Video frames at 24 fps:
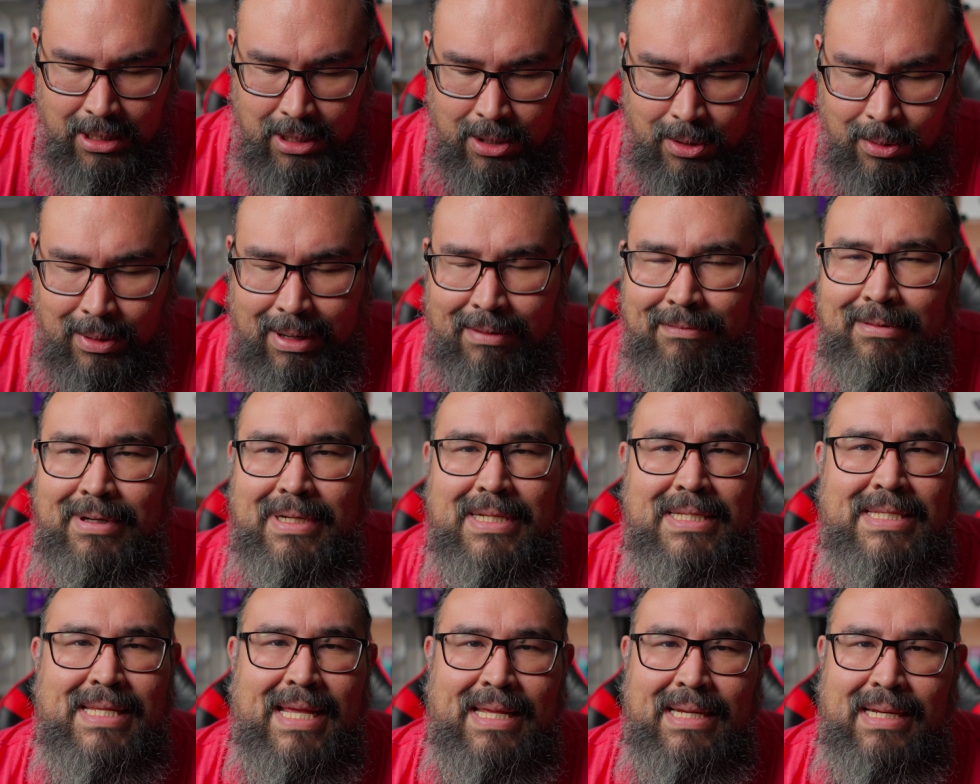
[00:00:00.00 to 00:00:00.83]
Whoever
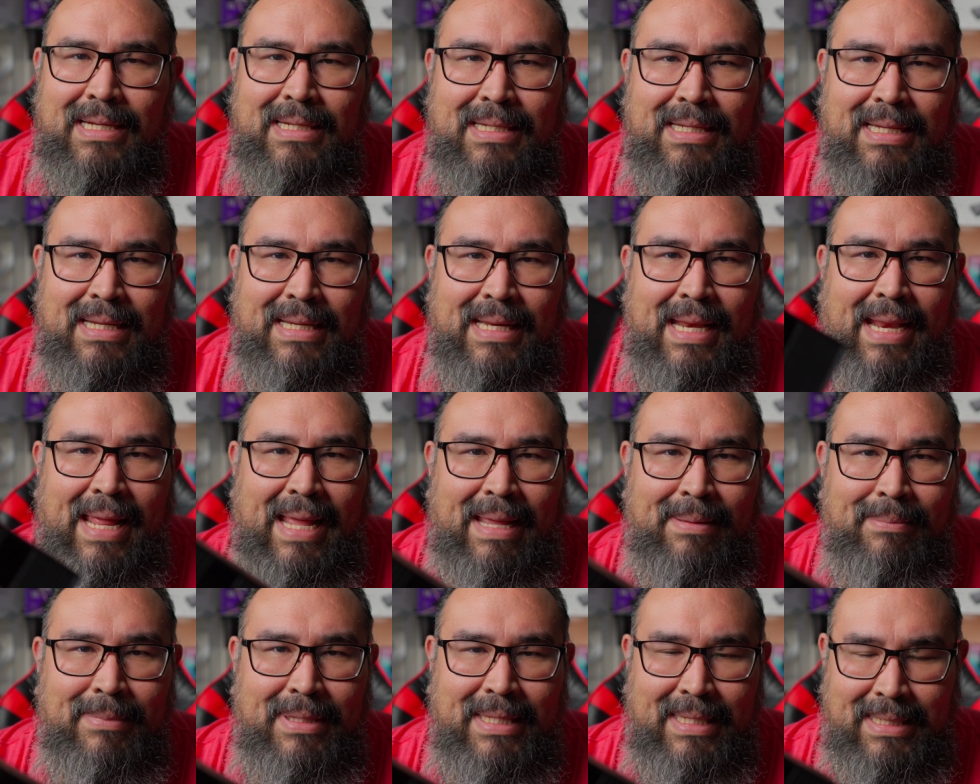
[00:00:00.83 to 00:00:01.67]
decided to
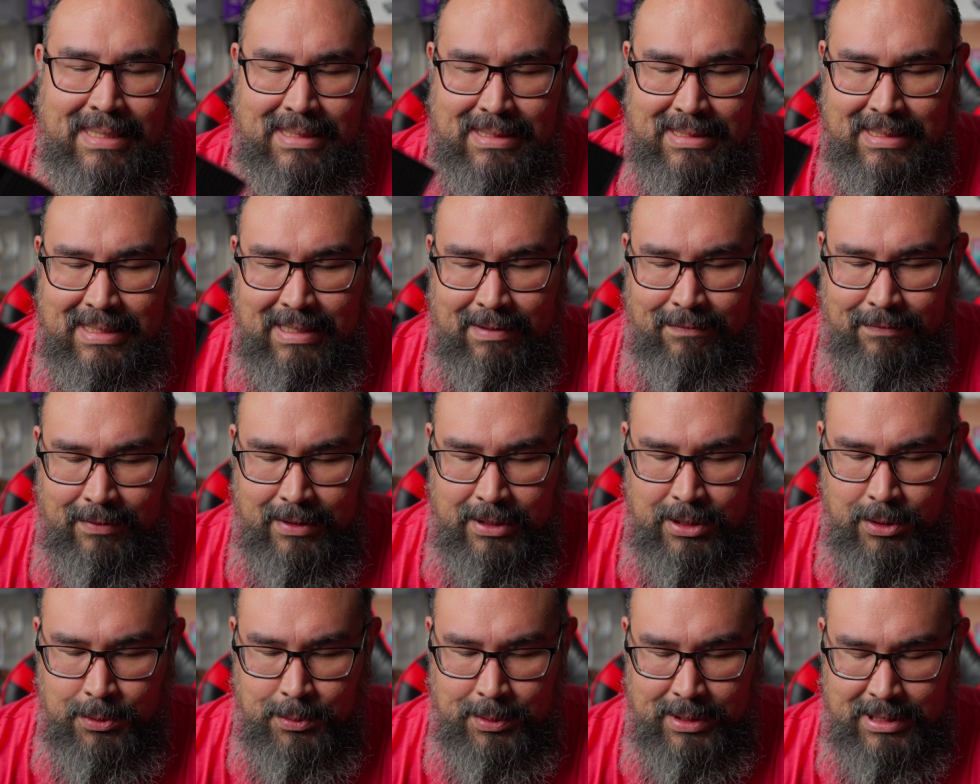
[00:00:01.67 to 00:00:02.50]
name these
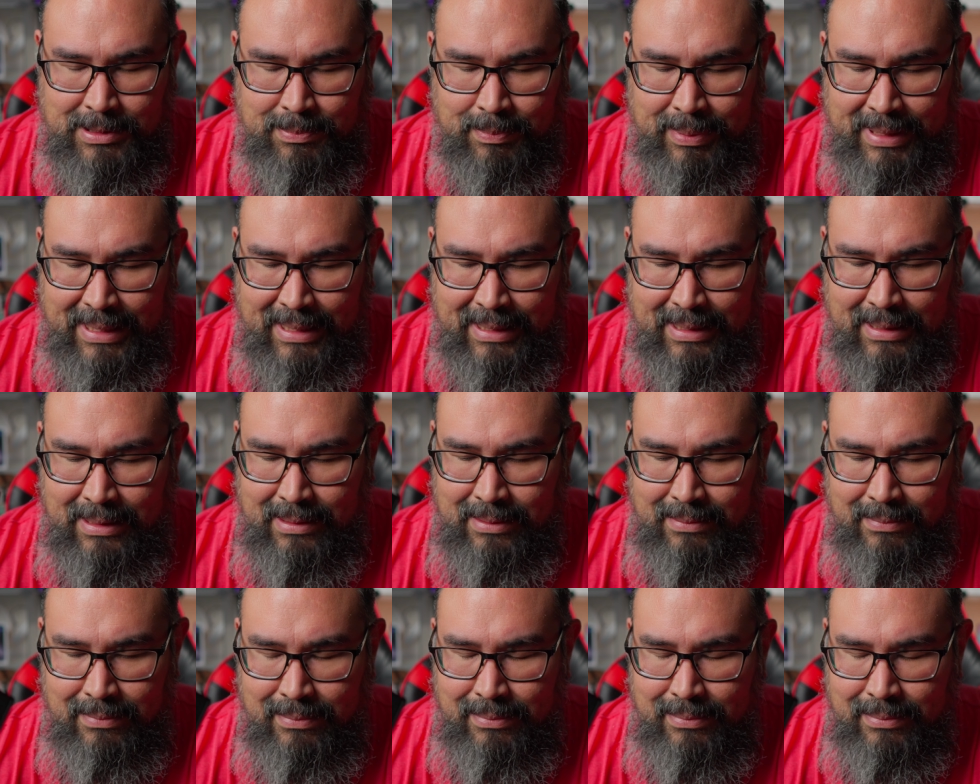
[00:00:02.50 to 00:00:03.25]
different USB,